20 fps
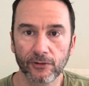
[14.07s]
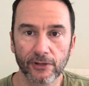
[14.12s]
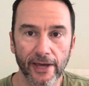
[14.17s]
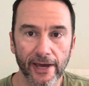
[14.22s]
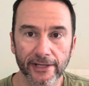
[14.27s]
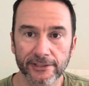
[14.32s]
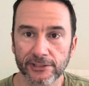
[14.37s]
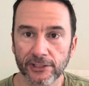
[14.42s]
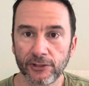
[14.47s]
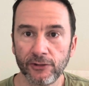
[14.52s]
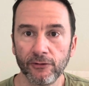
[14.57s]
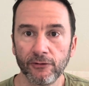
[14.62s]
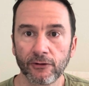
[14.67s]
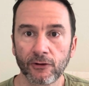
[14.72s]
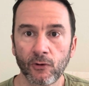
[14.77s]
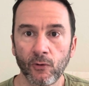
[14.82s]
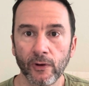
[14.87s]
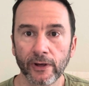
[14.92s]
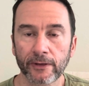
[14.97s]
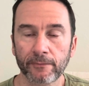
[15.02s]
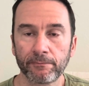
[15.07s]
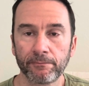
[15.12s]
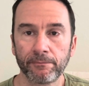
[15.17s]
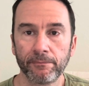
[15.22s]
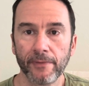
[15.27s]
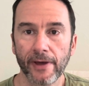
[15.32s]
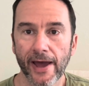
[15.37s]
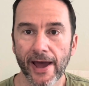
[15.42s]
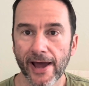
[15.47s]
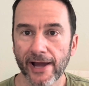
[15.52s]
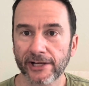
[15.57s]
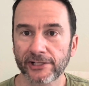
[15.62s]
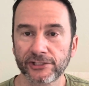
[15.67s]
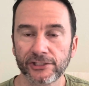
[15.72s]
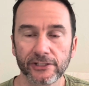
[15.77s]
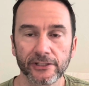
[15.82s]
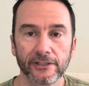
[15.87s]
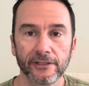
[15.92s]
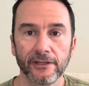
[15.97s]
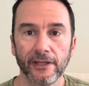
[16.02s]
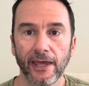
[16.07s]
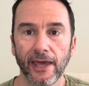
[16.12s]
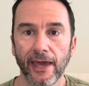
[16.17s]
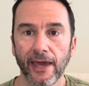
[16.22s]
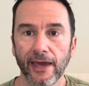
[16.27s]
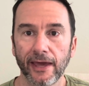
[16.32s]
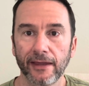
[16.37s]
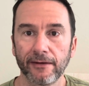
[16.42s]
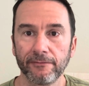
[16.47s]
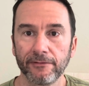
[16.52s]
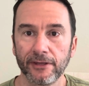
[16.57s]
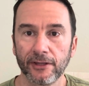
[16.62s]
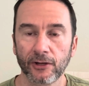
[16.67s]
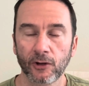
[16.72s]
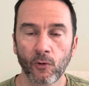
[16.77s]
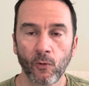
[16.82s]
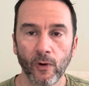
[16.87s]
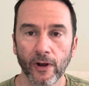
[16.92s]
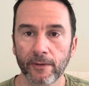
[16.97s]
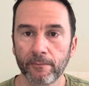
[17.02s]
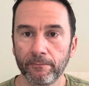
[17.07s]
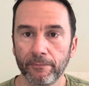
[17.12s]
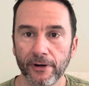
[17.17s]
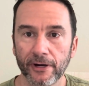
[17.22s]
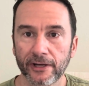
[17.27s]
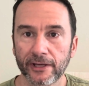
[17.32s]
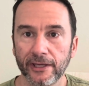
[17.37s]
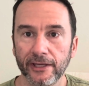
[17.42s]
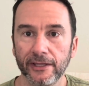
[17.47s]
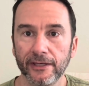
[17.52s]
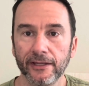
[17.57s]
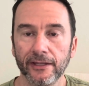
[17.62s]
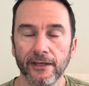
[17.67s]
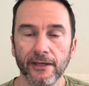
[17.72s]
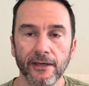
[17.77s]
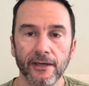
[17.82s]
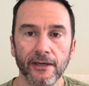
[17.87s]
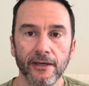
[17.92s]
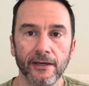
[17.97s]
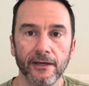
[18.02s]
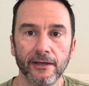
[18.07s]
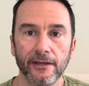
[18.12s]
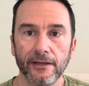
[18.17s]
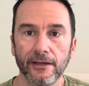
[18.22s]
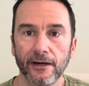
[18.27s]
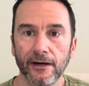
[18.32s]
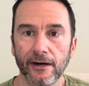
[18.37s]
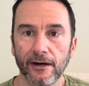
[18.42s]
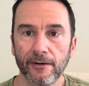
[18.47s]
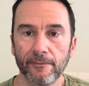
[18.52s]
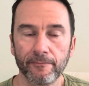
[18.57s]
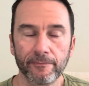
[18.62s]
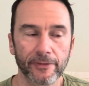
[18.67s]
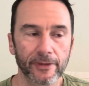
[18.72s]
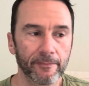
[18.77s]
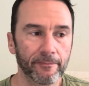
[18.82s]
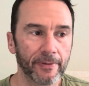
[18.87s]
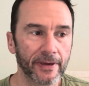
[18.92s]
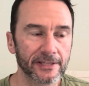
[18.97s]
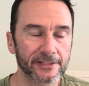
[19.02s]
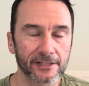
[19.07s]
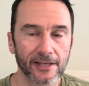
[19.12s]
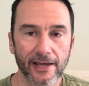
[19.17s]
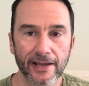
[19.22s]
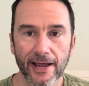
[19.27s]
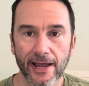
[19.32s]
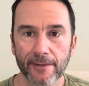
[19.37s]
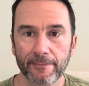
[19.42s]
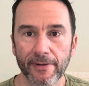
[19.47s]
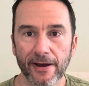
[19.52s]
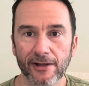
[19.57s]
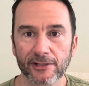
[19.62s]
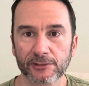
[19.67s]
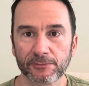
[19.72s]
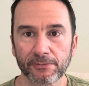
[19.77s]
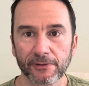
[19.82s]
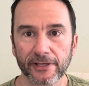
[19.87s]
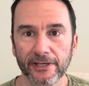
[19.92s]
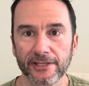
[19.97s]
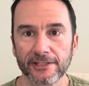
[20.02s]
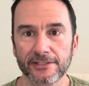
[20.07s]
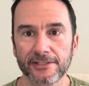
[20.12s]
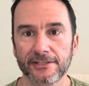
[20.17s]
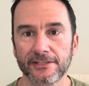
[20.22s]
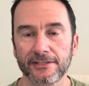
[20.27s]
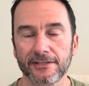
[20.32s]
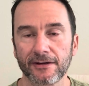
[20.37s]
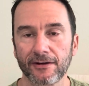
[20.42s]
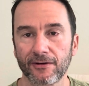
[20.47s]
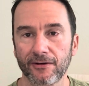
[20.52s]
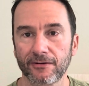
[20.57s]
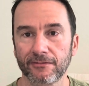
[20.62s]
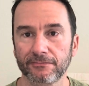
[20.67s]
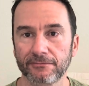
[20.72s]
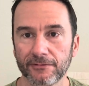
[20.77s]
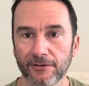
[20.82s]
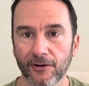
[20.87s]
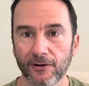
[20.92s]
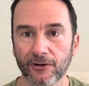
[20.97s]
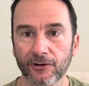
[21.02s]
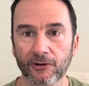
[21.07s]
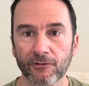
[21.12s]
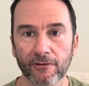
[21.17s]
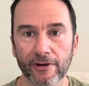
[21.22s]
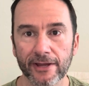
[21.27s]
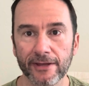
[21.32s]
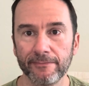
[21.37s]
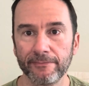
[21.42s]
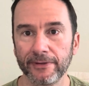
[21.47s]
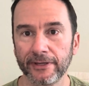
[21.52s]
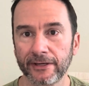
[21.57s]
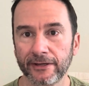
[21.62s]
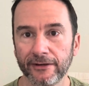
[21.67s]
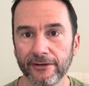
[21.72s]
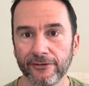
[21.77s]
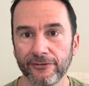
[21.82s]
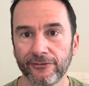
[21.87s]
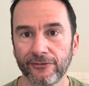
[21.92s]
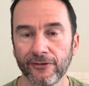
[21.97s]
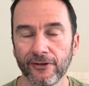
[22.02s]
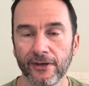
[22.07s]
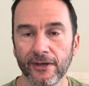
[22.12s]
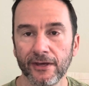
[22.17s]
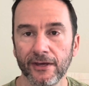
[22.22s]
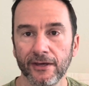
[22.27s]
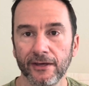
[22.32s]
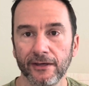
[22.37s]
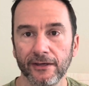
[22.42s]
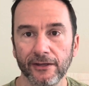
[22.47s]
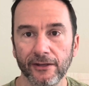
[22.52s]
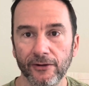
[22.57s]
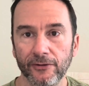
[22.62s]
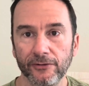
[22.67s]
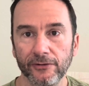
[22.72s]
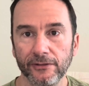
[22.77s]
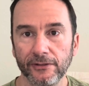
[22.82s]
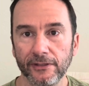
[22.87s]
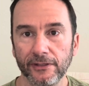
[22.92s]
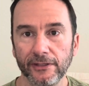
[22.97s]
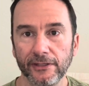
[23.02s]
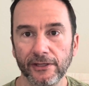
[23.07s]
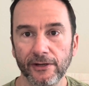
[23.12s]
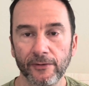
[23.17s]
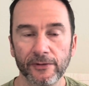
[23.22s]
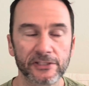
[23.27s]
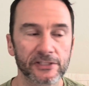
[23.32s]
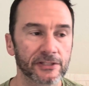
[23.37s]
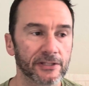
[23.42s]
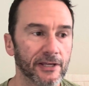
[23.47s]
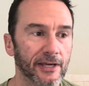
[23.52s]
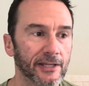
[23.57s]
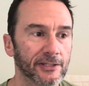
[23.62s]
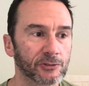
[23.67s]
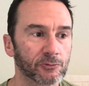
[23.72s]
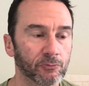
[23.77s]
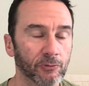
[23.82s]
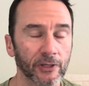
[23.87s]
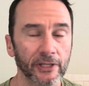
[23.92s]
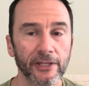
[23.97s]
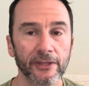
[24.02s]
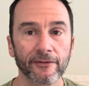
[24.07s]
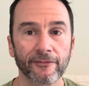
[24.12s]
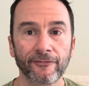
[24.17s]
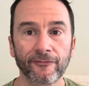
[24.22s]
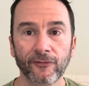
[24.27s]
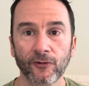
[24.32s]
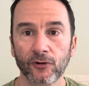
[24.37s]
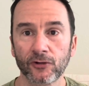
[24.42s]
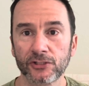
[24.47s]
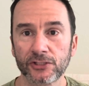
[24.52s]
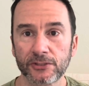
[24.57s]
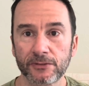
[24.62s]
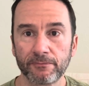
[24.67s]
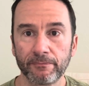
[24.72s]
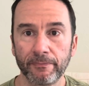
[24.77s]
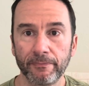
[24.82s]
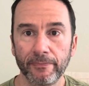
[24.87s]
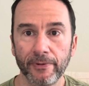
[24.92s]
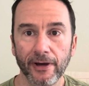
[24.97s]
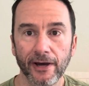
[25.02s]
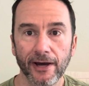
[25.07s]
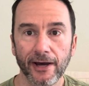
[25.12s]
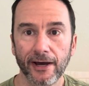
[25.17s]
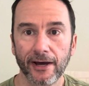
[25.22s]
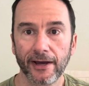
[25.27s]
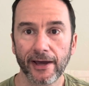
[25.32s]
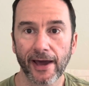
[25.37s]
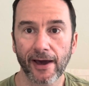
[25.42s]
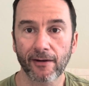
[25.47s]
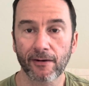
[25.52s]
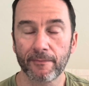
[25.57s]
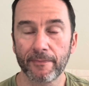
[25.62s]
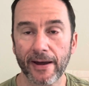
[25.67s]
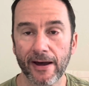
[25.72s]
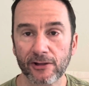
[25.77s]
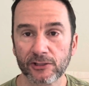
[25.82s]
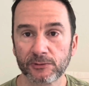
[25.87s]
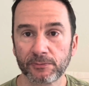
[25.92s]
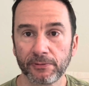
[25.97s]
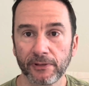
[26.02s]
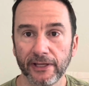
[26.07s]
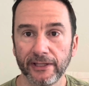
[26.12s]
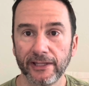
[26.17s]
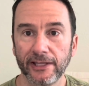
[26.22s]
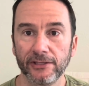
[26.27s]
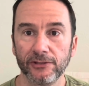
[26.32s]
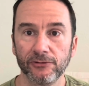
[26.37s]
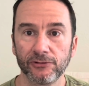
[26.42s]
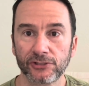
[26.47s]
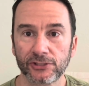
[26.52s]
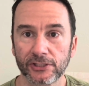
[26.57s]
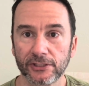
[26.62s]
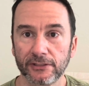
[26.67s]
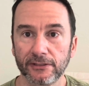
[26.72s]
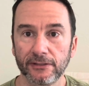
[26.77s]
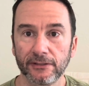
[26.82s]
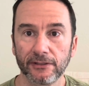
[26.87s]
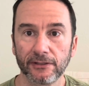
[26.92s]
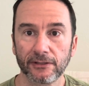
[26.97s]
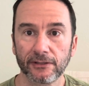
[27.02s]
execute a quick action and get a quick bucket. The baseline out of bounds plays are great because it's really the first out of bounds play that you should